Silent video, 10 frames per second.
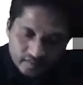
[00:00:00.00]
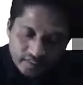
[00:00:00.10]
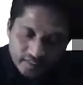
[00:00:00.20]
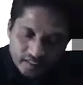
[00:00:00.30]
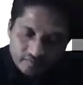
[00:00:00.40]

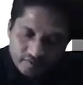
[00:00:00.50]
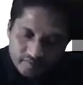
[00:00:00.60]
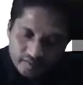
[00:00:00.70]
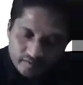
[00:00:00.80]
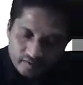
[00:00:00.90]
Area will
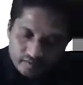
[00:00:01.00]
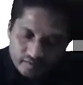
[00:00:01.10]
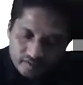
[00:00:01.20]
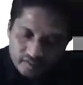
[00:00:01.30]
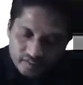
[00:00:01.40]
be equal to
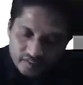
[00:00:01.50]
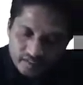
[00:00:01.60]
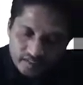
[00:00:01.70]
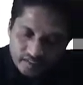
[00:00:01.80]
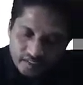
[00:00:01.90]

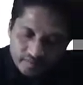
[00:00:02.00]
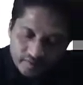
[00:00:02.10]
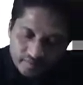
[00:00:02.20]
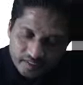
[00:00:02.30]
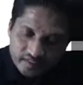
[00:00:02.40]
16
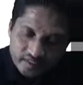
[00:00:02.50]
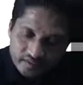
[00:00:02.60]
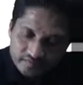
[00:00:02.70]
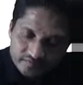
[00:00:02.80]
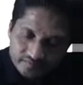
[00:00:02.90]
ab by 3.